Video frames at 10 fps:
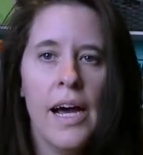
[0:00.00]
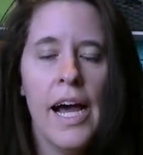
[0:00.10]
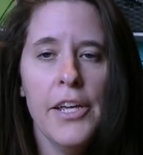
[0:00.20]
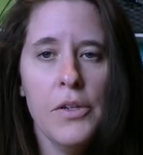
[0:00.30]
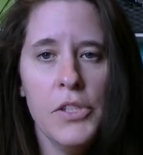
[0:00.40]

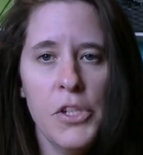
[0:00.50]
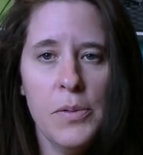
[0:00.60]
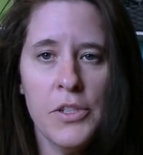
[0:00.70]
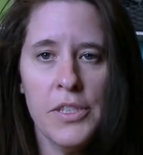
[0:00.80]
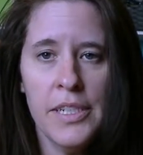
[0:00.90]
Hi YouTube,
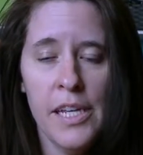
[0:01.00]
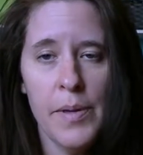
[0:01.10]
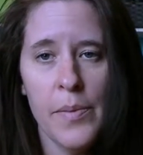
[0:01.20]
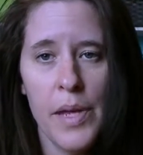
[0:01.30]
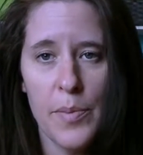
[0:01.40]
it's Kristen the
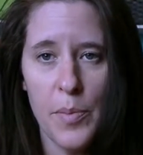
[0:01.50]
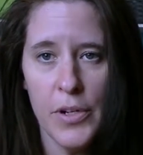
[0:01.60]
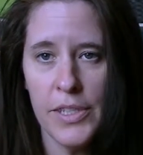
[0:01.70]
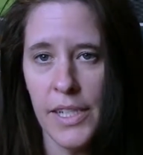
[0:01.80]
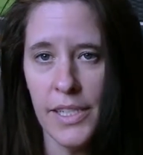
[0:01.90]
Pink Paper
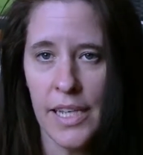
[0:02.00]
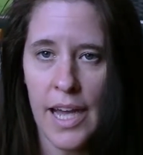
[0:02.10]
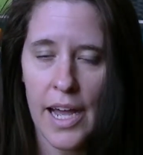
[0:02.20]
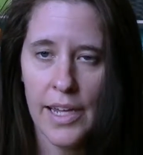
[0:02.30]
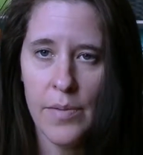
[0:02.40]
Princess, and
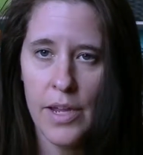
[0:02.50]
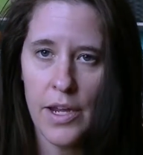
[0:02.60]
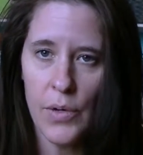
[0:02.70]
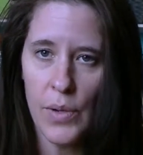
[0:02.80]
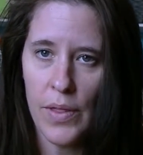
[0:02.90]
I am
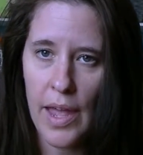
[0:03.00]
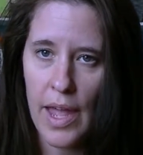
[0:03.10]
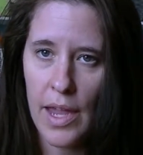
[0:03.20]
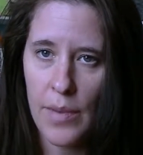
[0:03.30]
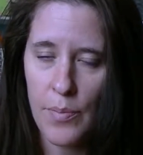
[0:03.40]
here with
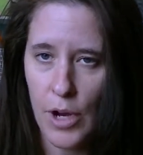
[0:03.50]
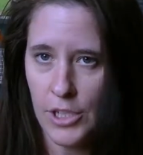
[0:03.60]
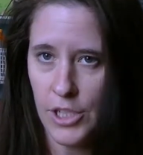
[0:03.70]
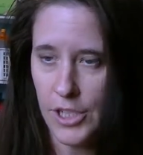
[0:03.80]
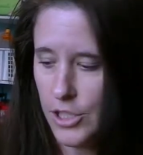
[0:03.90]
a
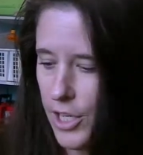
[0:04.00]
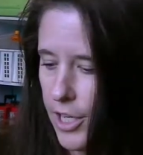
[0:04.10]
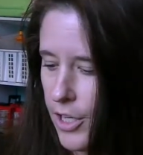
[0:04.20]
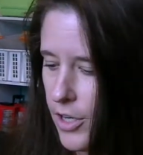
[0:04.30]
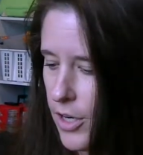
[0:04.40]
project
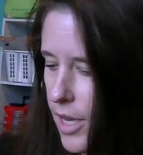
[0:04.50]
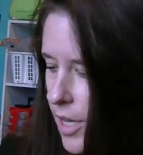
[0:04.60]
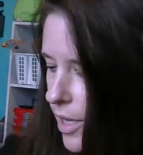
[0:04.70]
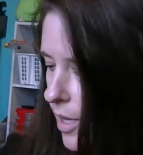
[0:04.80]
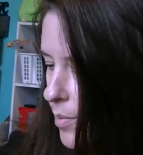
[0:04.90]
share.
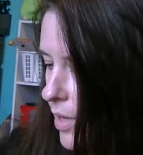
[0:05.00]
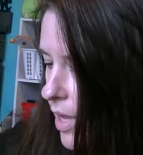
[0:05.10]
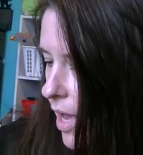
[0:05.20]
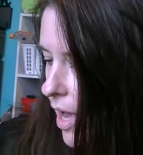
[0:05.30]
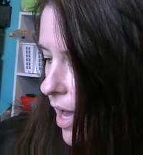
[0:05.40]

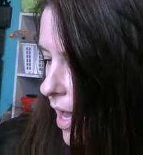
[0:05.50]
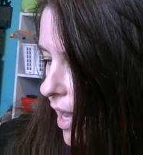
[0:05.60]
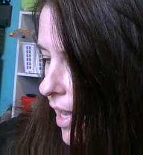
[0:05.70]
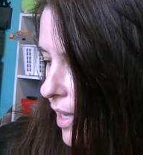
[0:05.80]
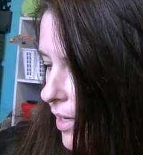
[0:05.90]

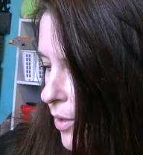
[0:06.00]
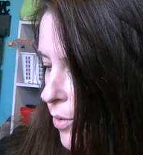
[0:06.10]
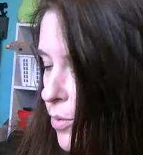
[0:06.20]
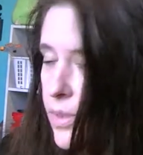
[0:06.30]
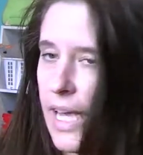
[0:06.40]
I
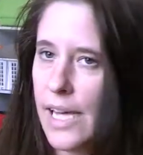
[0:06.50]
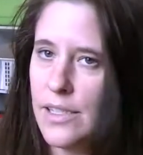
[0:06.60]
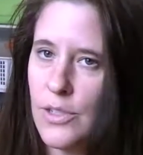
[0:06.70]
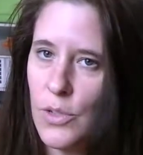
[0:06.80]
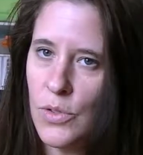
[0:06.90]
was
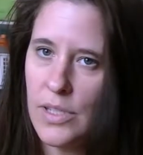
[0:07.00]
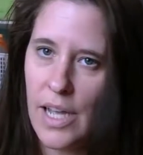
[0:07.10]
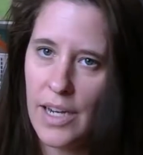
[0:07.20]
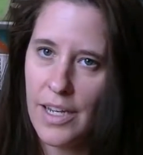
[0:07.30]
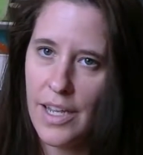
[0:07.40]
asked to
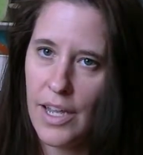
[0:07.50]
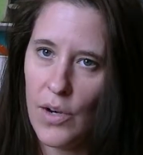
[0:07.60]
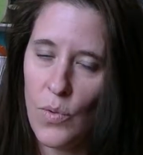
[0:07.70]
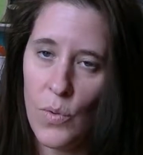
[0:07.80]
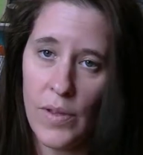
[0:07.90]
design
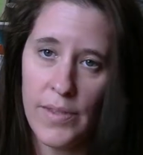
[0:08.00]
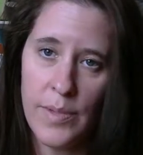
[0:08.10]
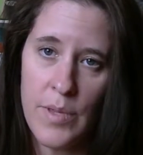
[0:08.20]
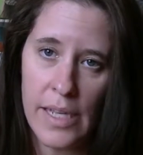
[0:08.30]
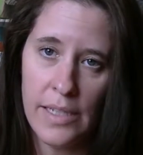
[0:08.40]
again with
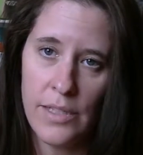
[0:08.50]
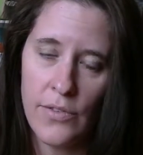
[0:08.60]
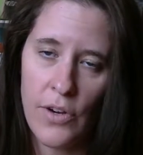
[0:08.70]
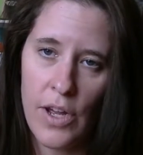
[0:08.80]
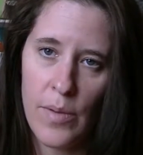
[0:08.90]
some kits
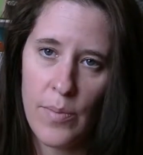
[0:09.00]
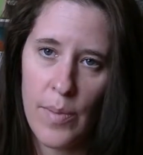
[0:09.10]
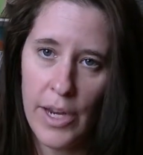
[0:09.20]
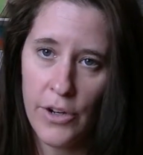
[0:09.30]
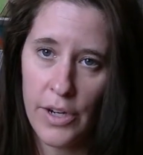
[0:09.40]
from
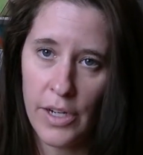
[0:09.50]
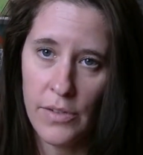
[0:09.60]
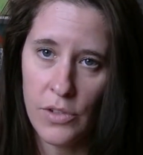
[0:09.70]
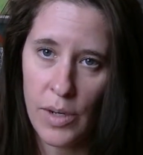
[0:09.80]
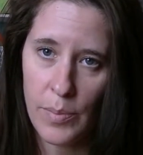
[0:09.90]

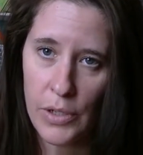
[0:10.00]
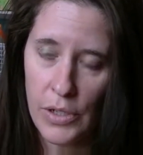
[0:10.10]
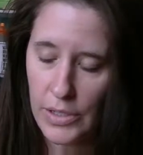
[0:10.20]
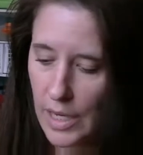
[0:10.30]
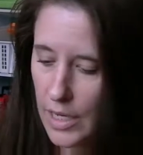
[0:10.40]

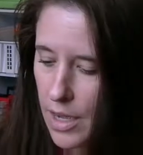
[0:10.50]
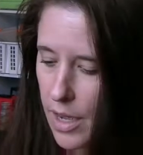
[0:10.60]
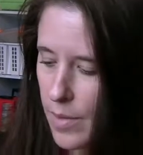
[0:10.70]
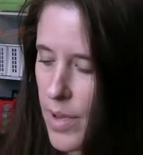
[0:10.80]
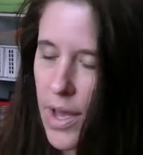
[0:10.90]

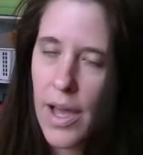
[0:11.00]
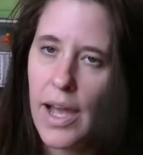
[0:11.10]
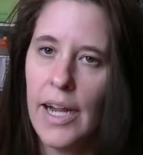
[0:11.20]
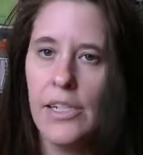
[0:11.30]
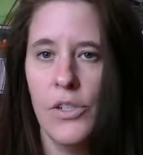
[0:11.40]
mycreativescrapbook.com.
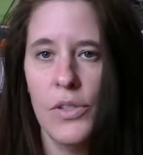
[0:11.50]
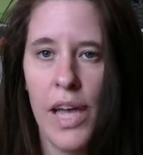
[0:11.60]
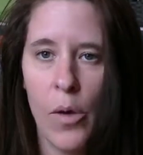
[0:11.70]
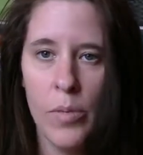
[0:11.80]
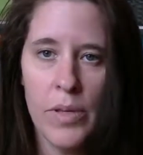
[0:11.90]
I got to use
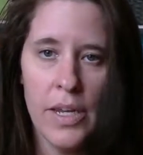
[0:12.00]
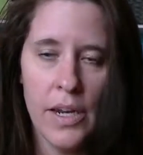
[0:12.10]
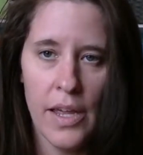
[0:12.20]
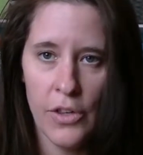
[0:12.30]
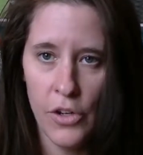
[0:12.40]
the album kit
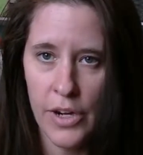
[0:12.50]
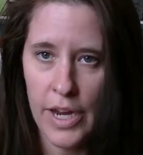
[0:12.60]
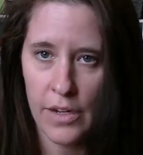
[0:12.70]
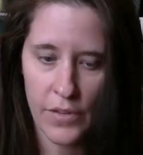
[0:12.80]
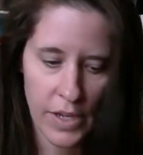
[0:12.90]
and the
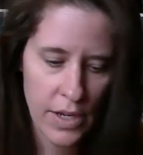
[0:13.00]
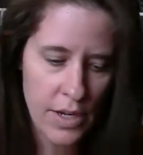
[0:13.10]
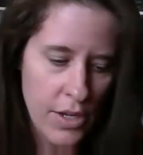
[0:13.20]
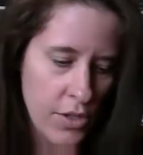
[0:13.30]
creative kit.